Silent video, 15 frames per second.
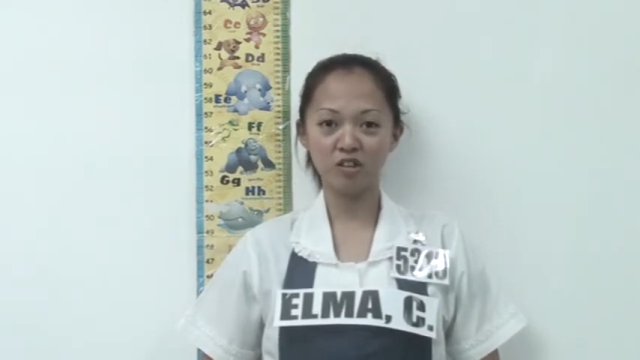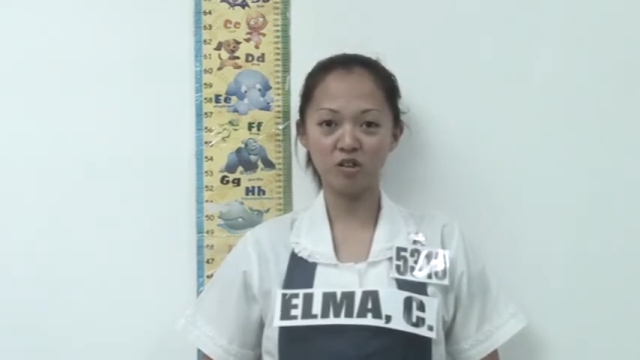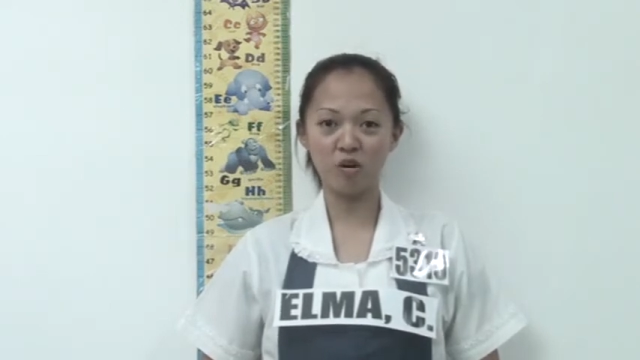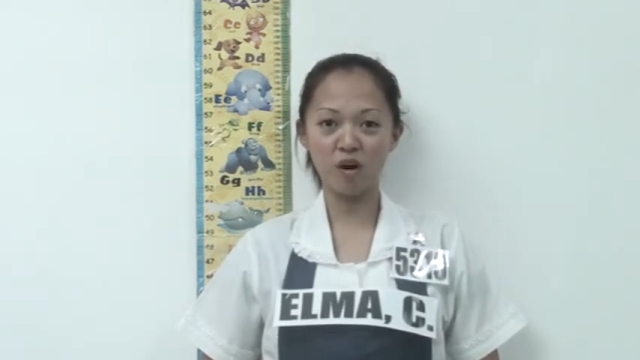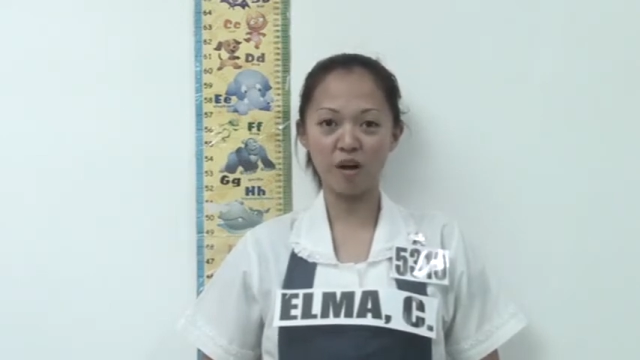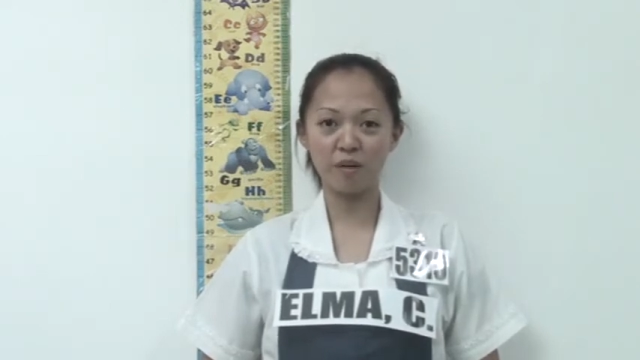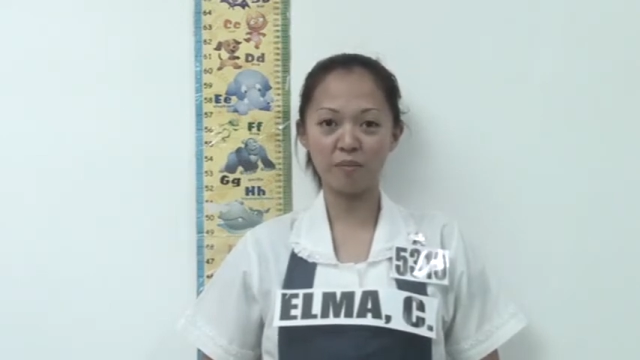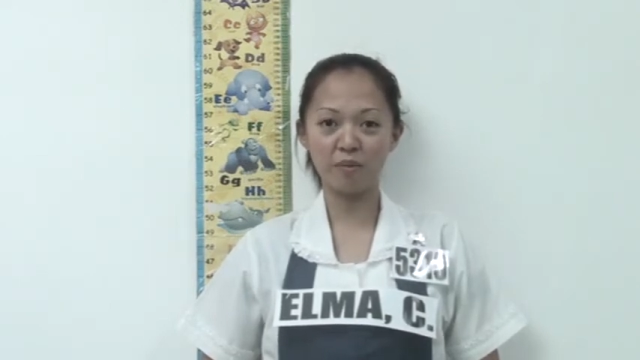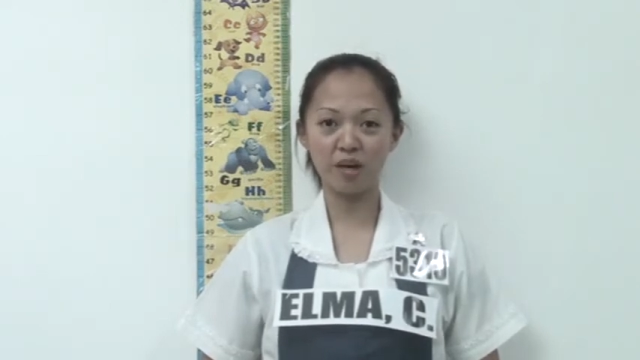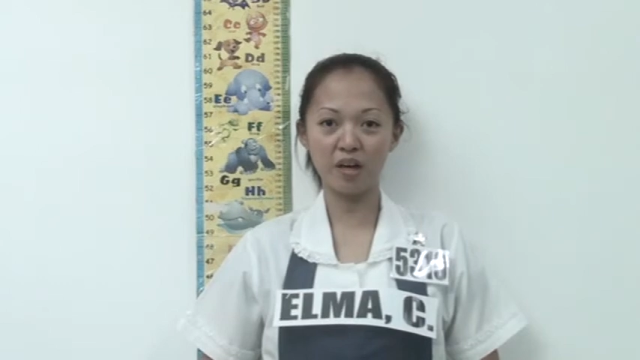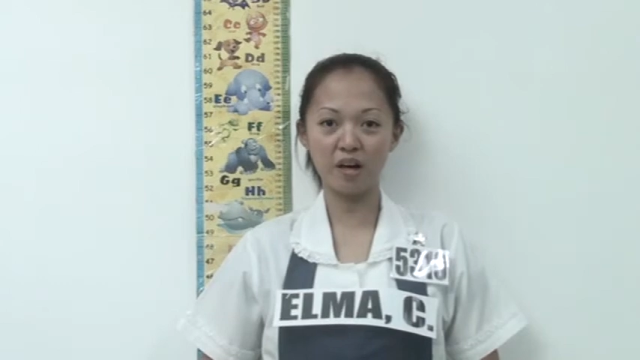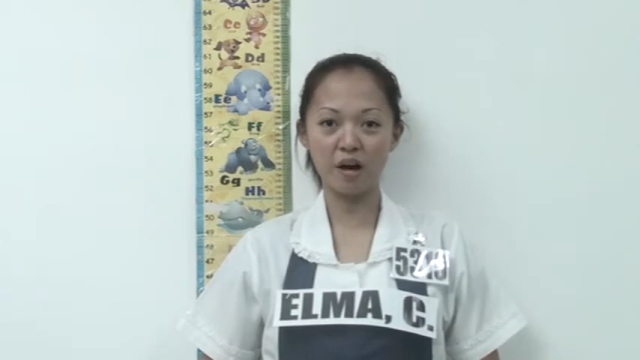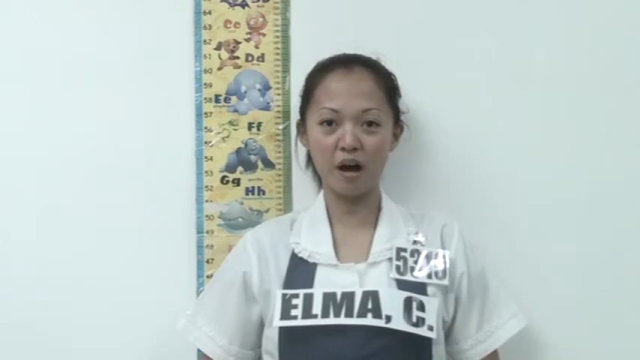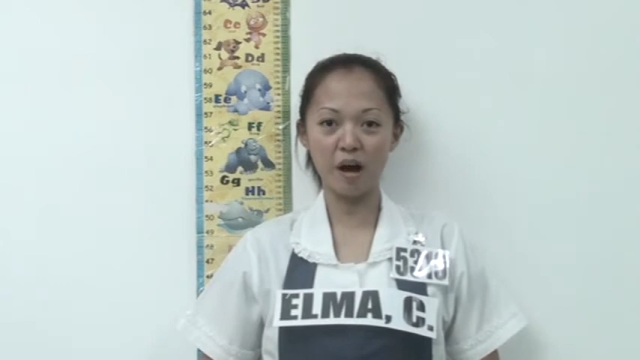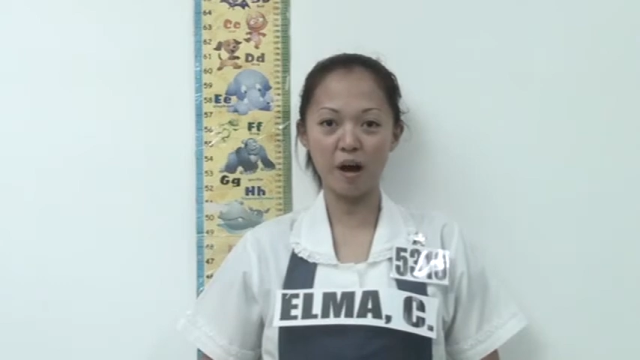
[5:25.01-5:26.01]
So I
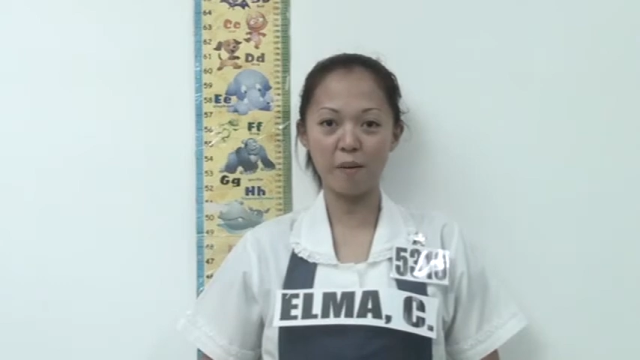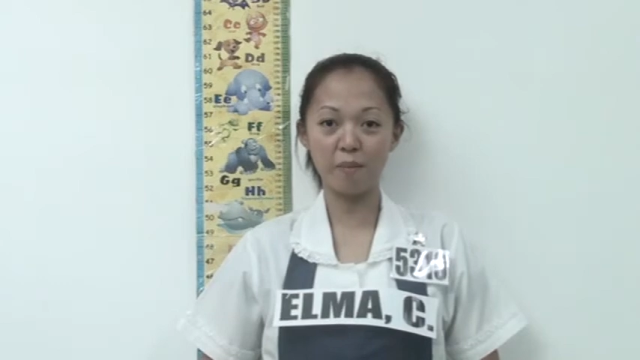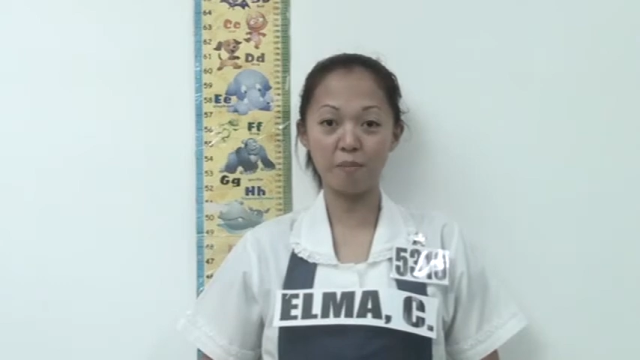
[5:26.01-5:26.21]
make